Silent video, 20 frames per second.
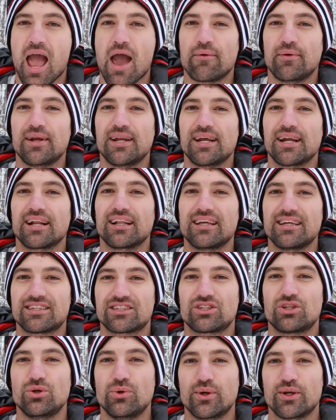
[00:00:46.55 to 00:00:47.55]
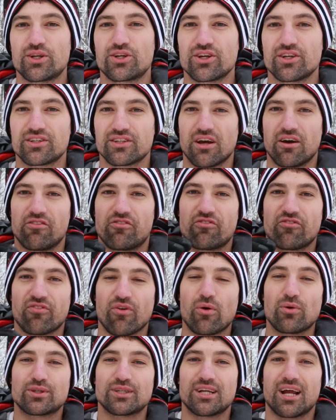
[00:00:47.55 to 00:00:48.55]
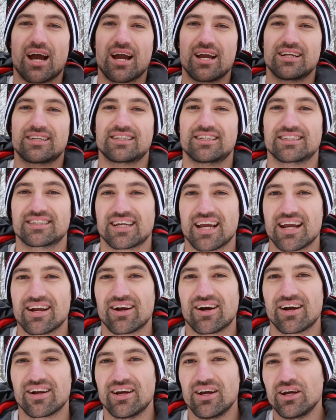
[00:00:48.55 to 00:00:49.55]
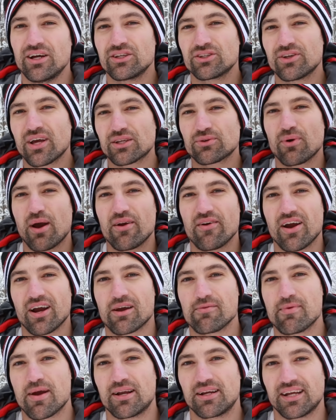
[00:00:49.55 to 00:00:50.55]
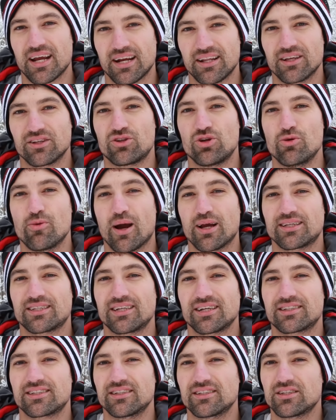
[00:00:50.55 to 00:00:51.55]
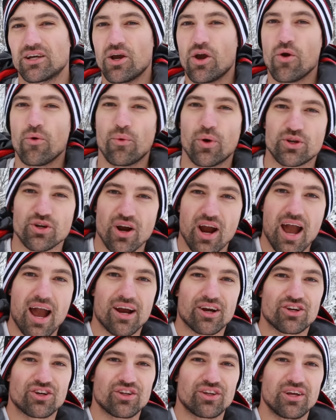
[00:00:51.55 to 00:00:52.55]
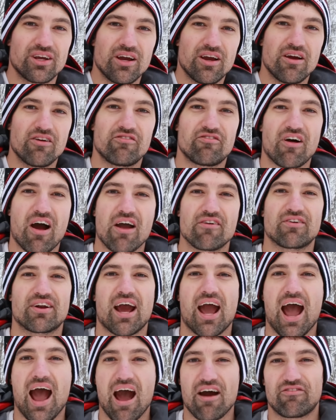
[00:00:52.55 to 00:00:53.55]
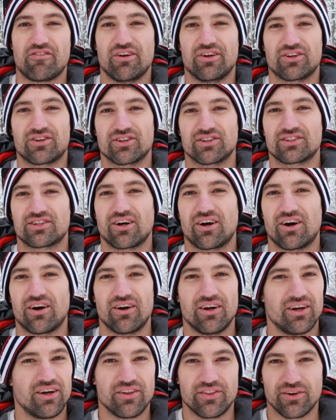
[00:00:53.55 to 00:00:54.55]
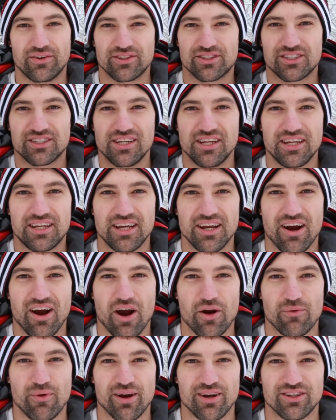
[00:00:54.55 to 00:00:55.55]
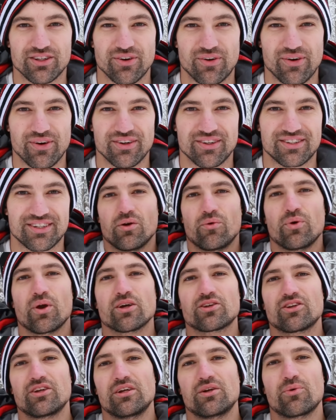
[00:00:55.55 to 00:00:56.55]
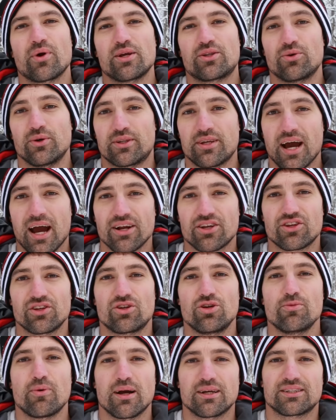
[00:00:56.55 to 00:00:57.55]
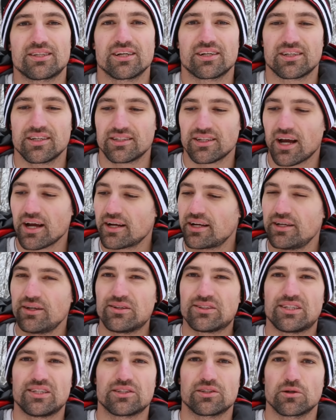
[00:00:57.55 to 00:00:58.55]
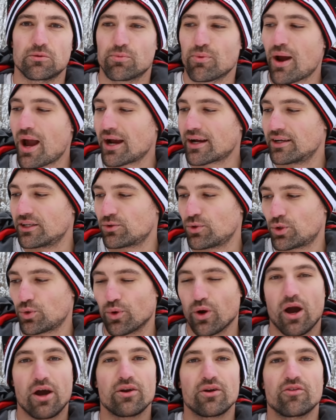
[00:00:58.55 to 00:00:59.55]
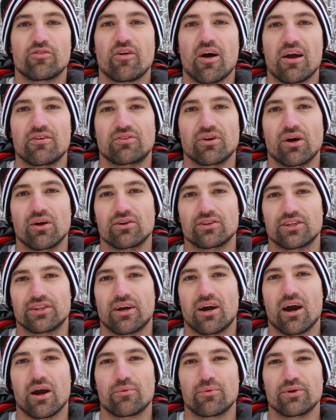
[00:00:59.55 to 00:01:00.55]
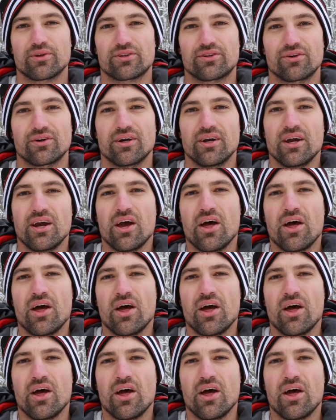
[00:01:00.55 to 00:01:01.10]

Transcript: And we need at least two inches of frozen ice to skate on. So that's why I recommend getting the two by sixes, which are actually five and a half inches tall. Those sneaky hardware stores. We also need a way to attach the two by sixes. I'm going to use these little brackets, which were under five dollars at the hardware store.